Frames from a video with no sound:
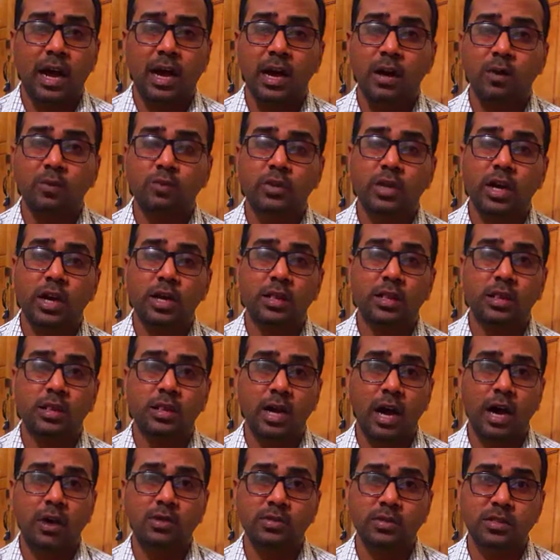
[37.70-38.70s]
Around
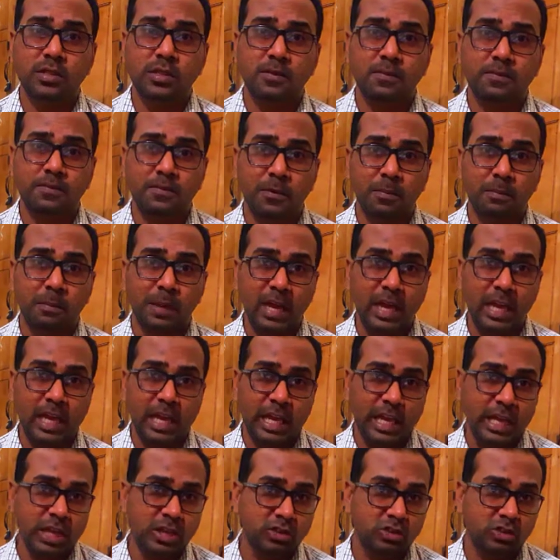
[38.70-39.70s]
1,000 women
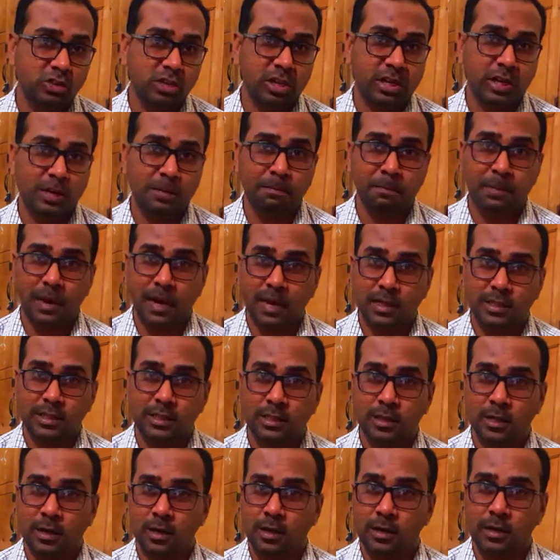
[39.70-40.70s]
each year in
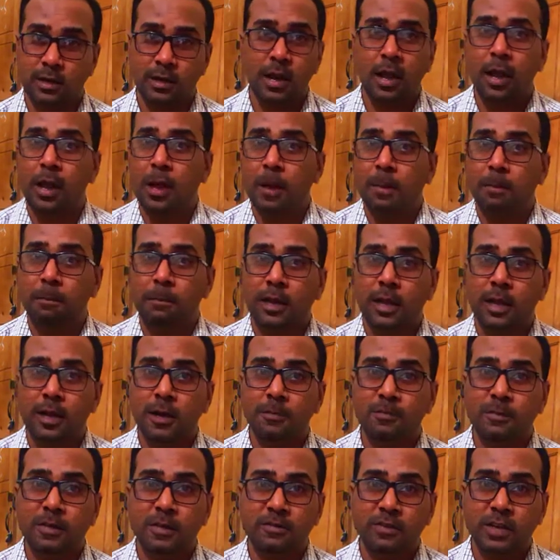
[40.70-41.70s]
Pakistan
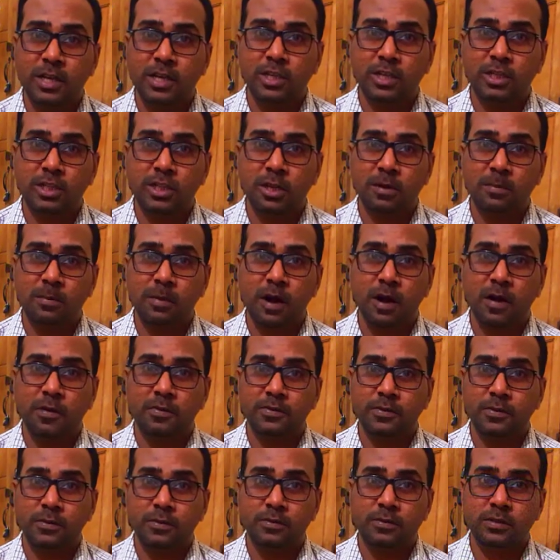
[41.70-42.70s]
become the victim
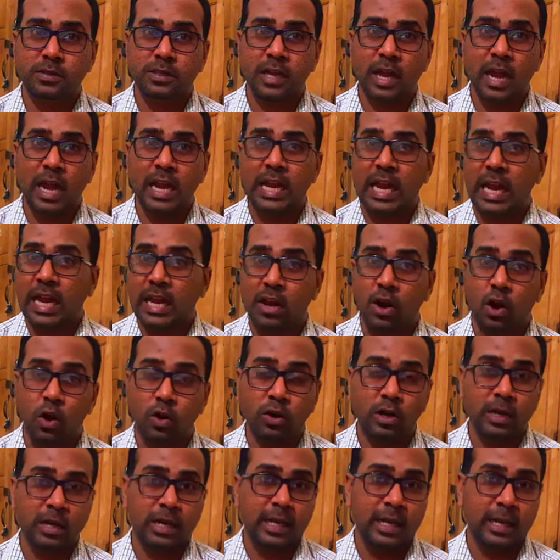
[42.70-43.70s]
of suicide and
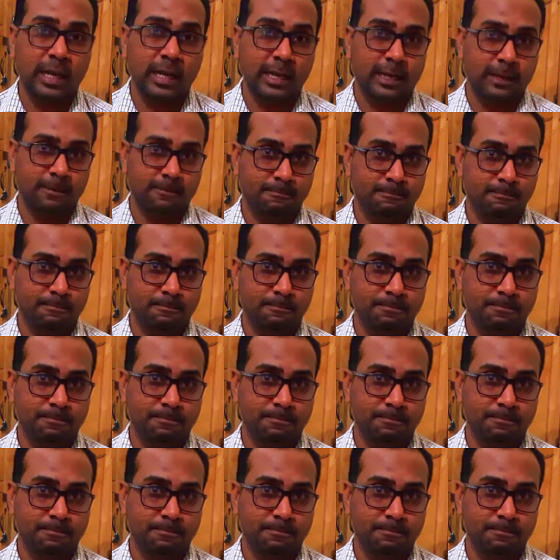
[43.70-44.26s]
honor killing.